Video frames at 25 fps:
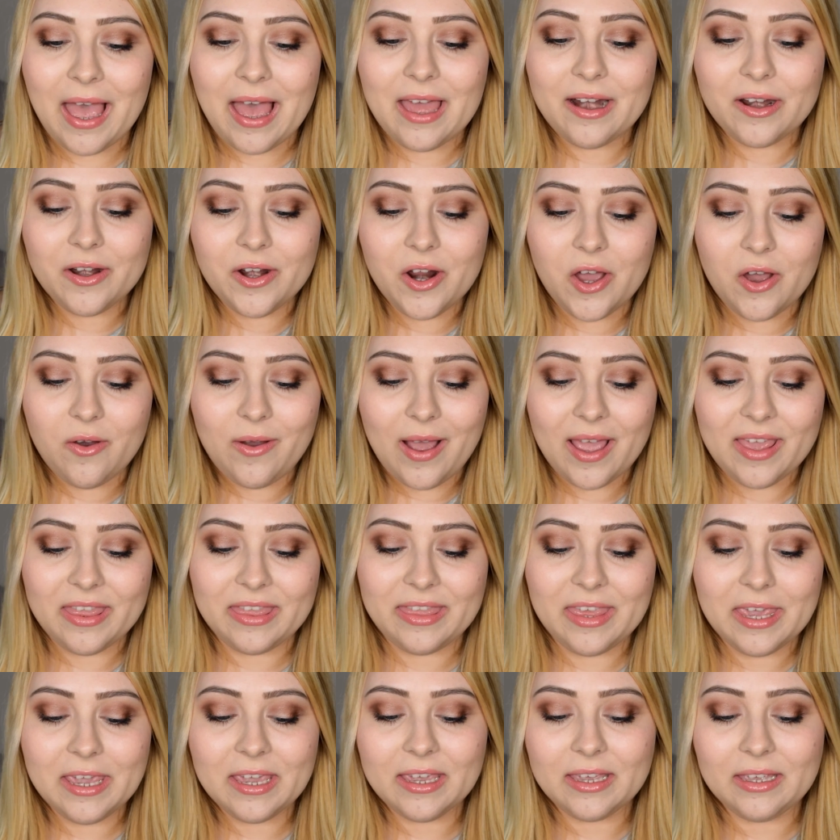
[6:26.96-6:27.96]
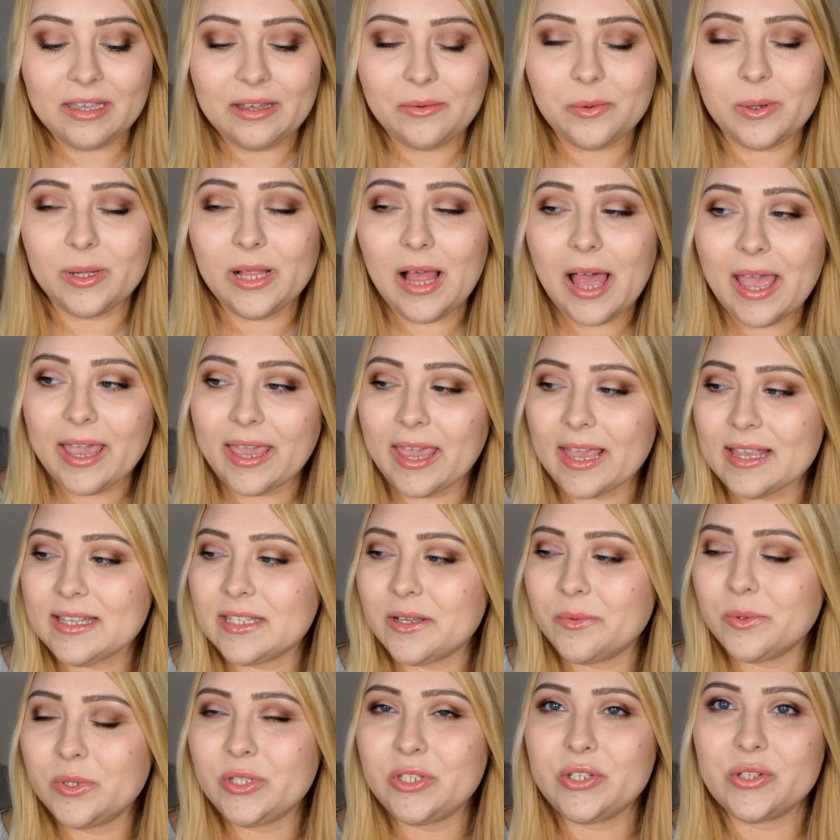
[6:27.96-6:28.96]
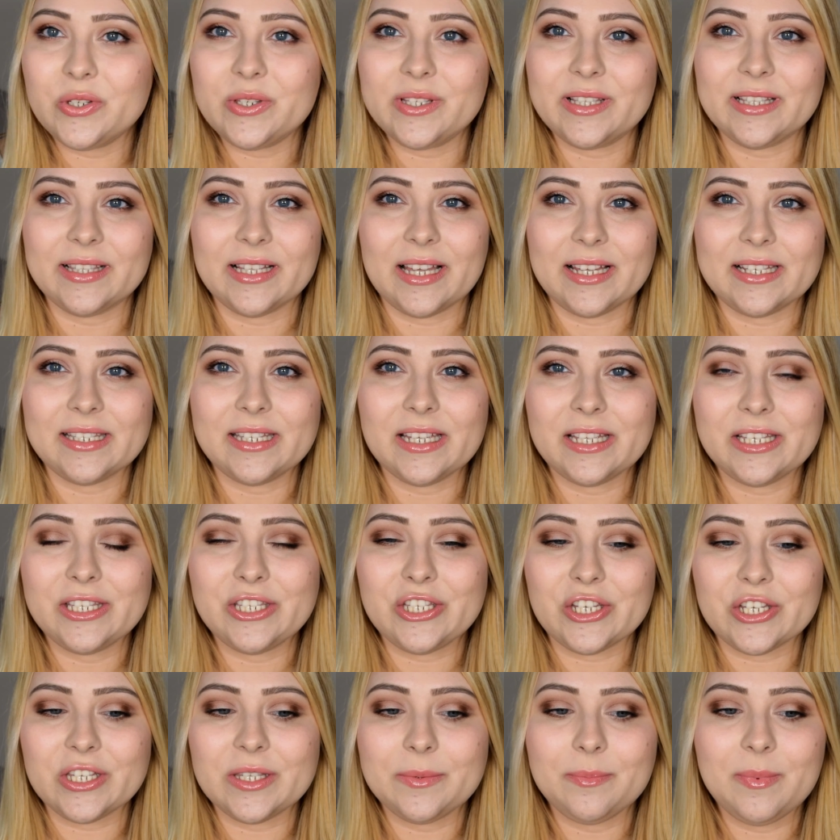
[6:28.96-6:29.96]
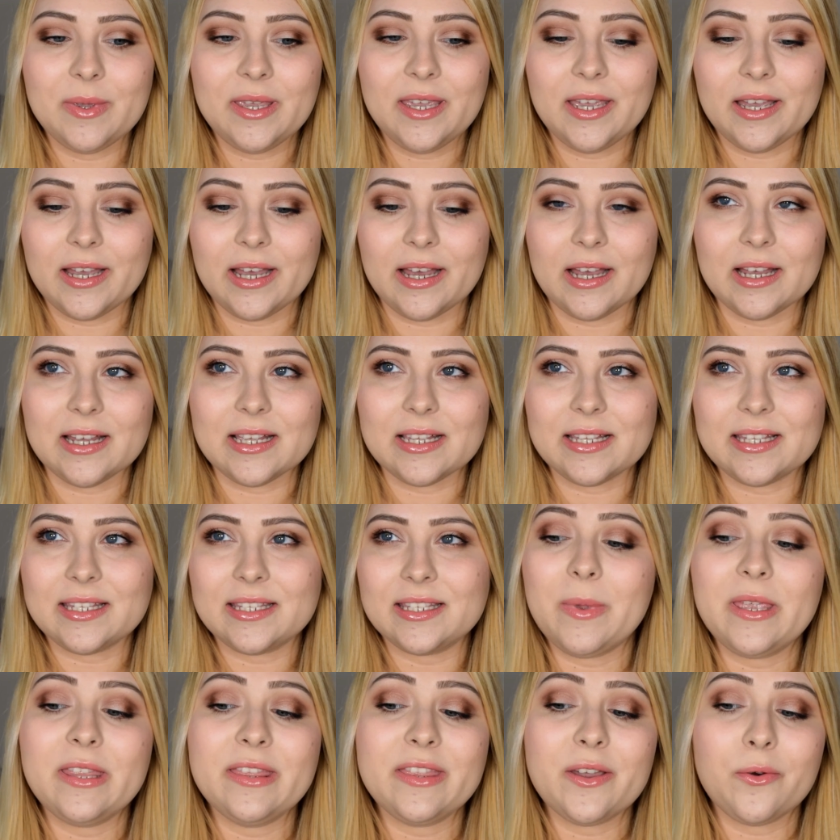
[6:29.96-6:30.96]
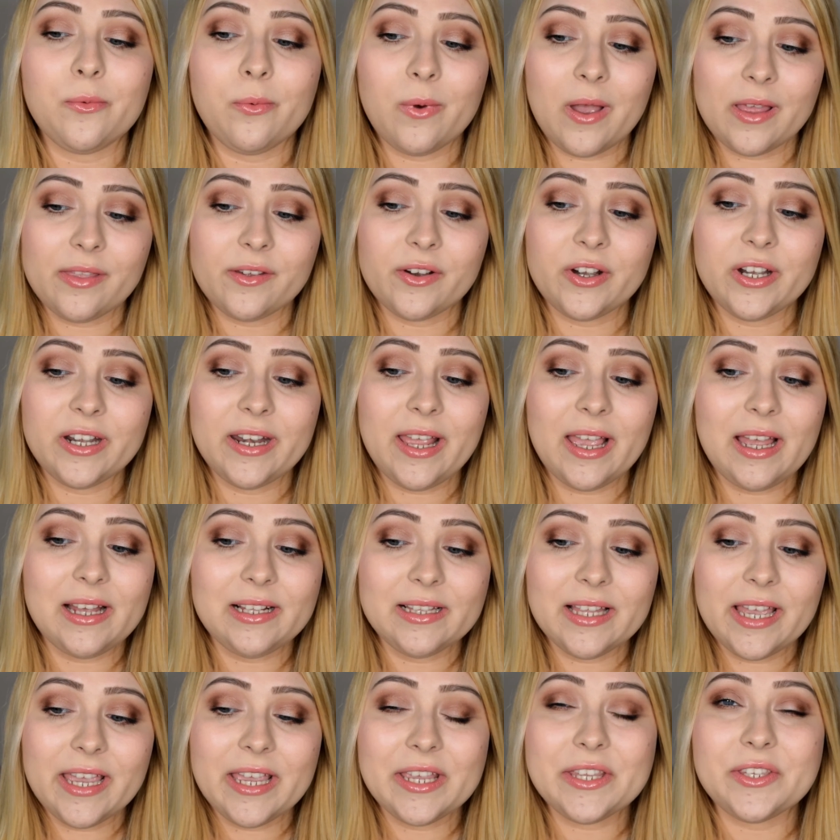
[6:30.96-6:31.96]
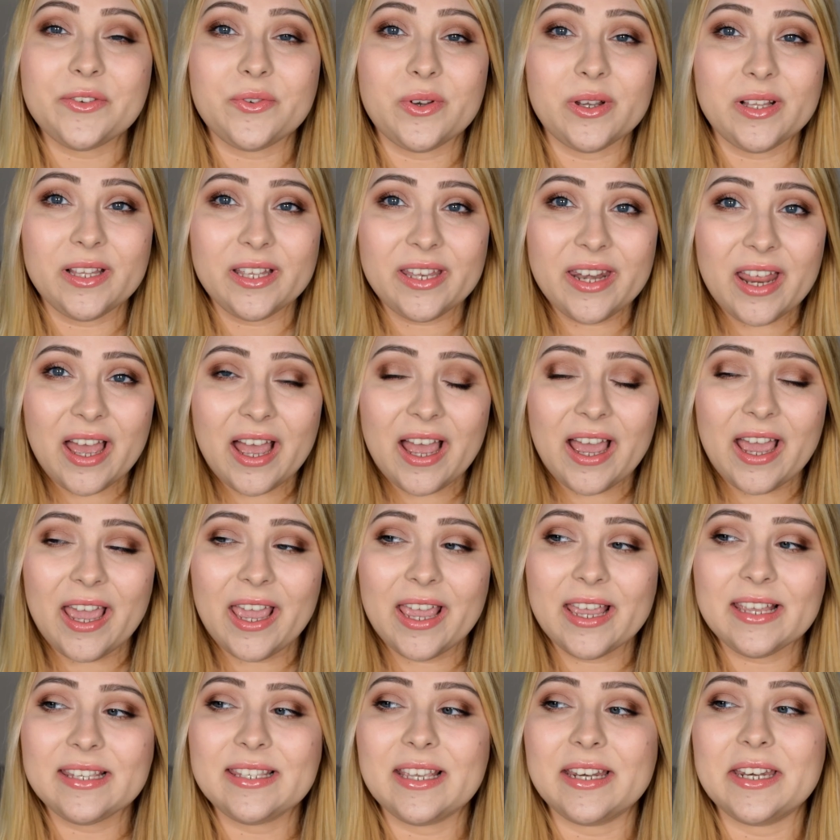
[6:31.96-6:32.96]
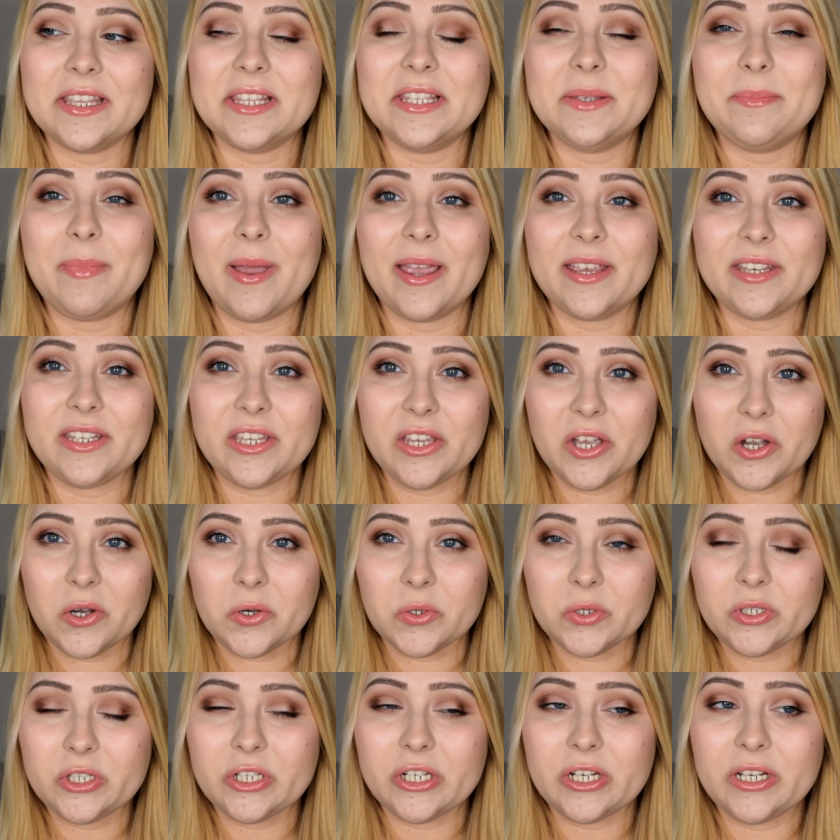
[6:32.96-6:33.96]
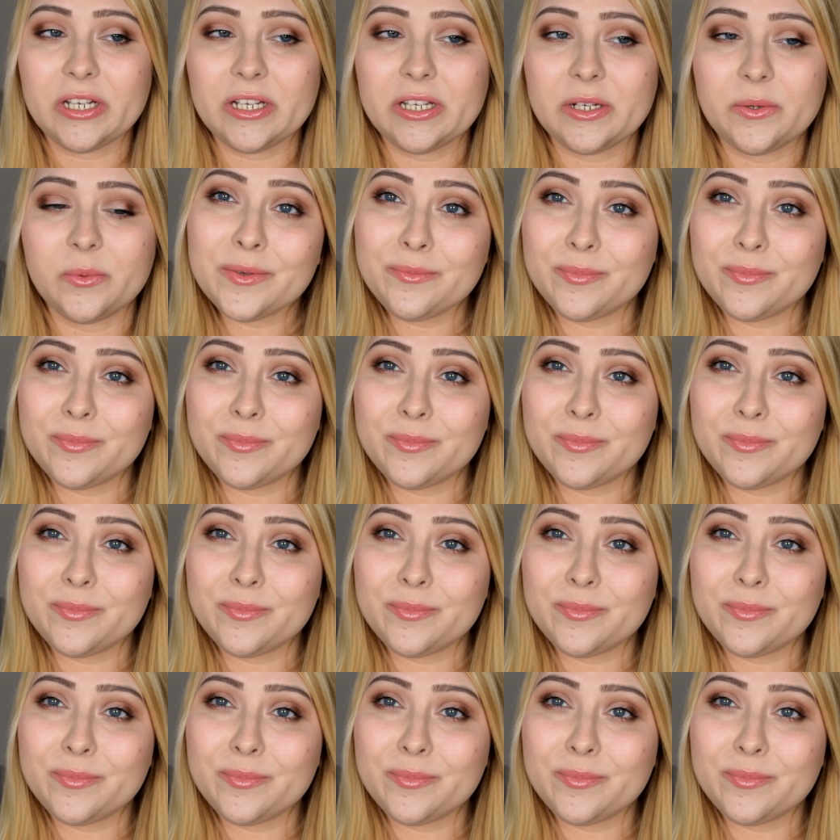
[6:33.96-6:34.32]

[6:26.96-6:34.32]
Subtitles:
I don't know, I think, well, I guess I would choose London just because, I mean, the weather in LA is really nice and it's by the ocean.